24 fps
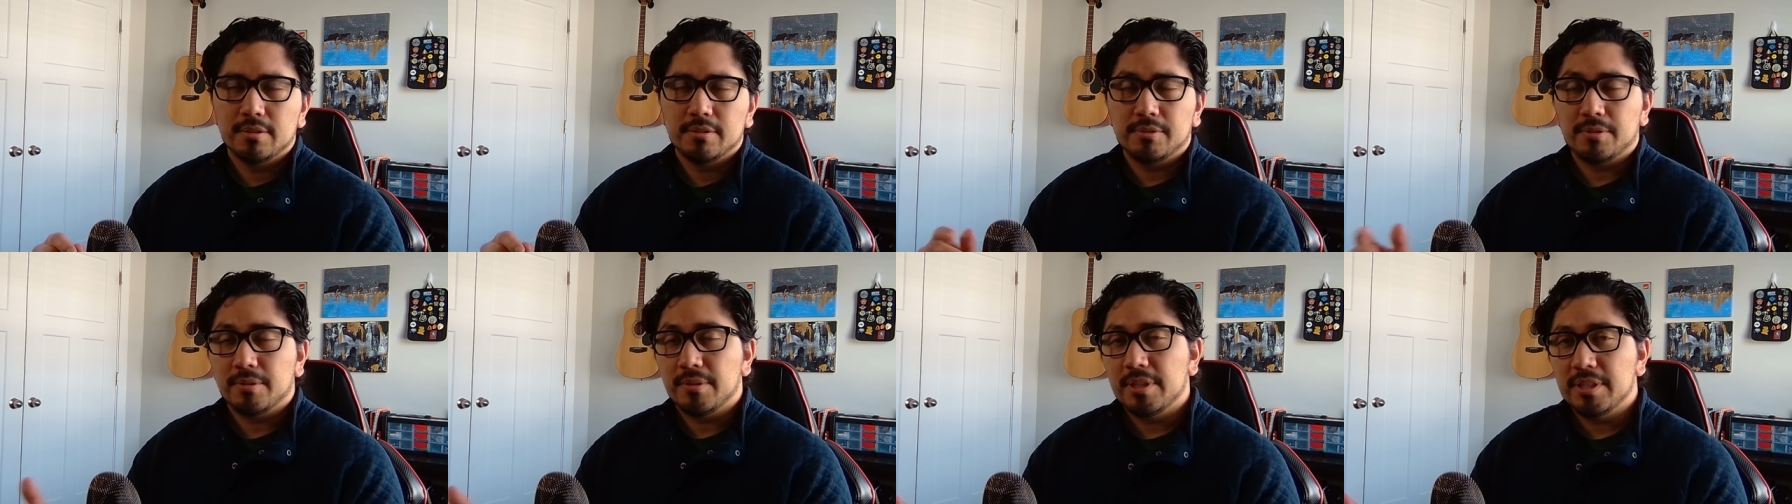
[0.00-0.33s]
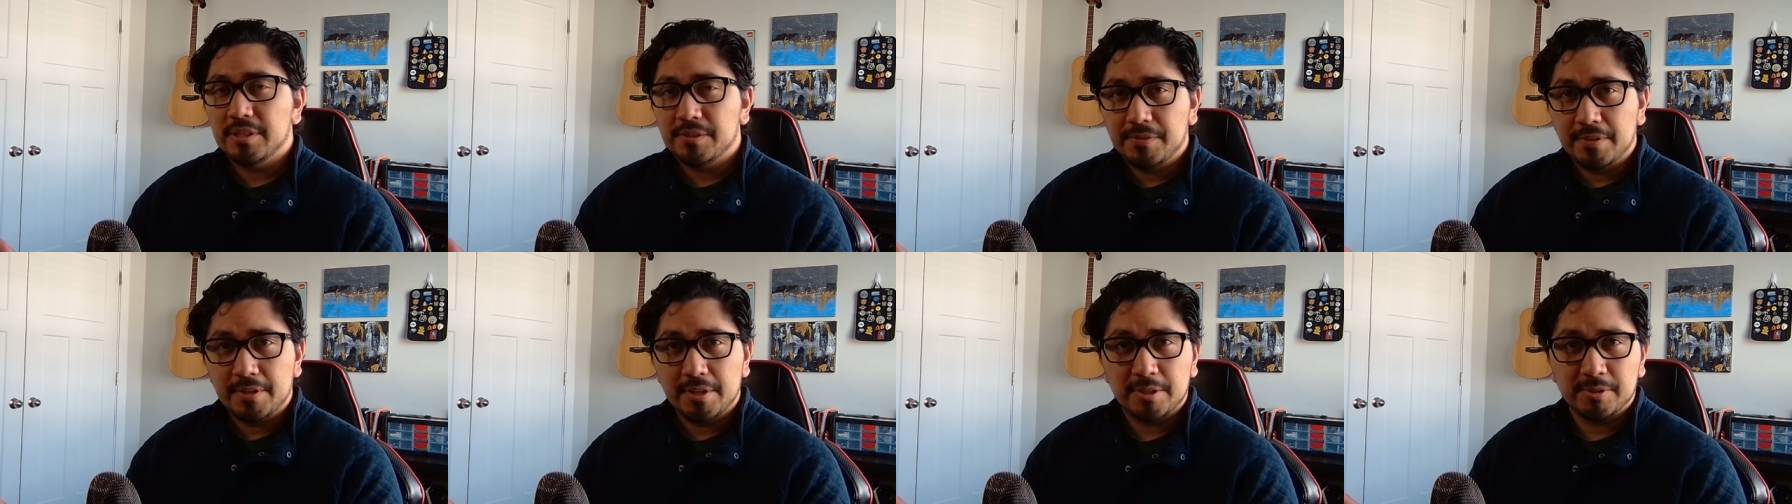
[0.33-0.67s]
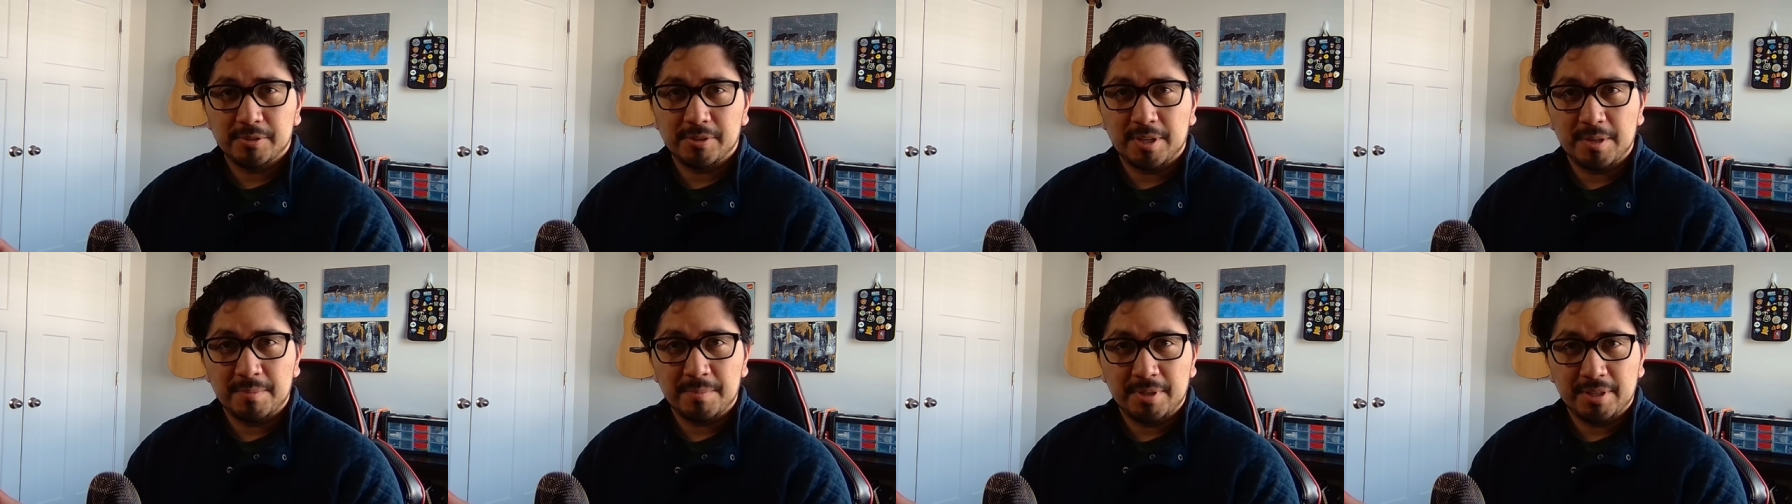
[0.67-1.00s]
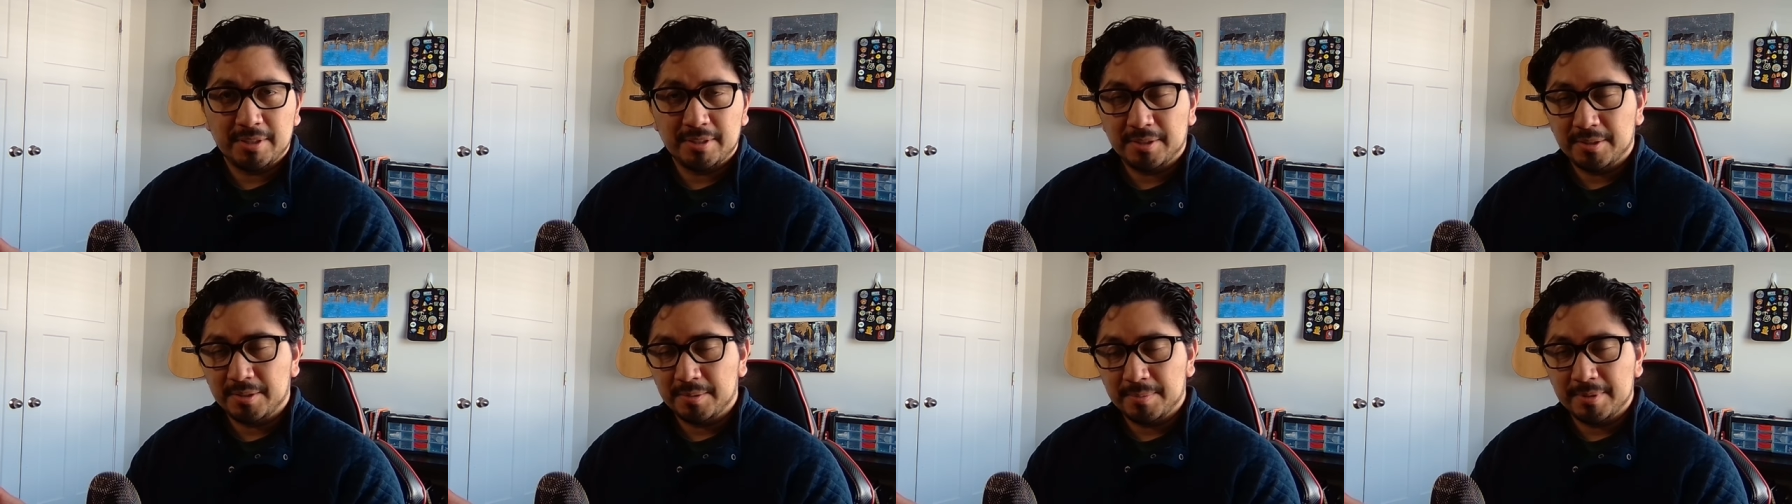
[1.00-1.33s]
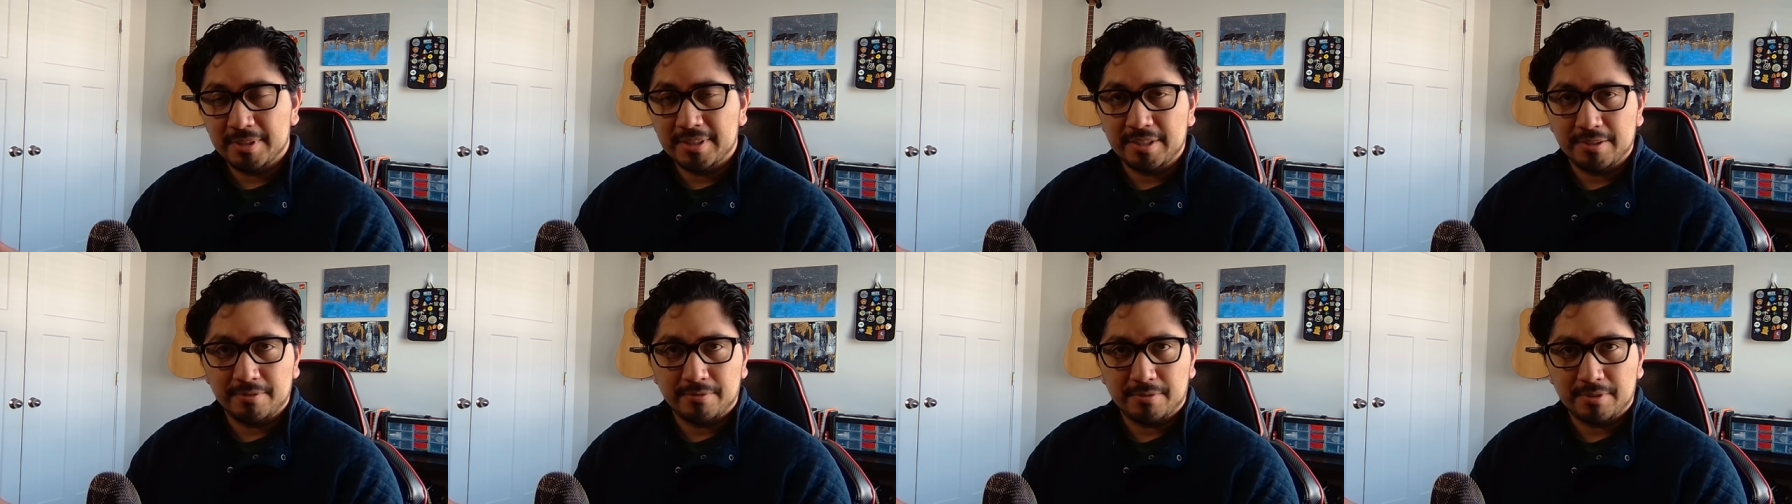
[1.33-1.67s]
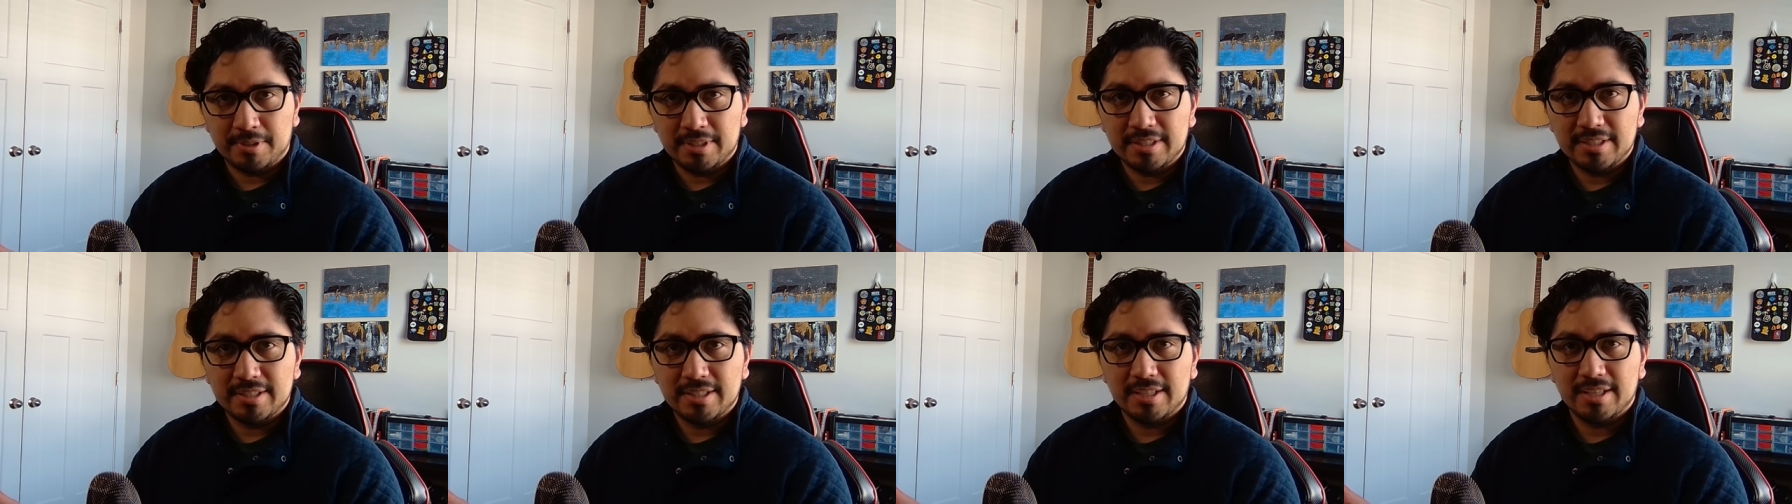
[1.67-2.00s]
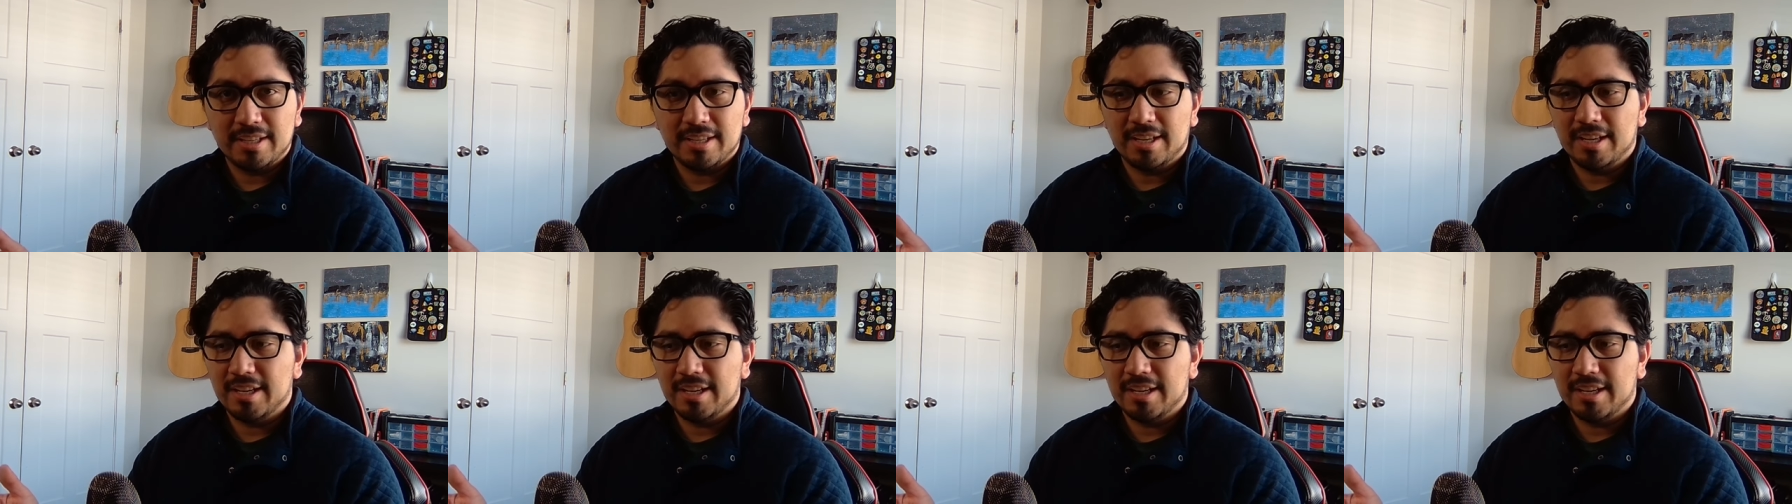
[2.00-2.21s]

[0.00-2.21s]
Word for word: so this video is gonna be a little bit different.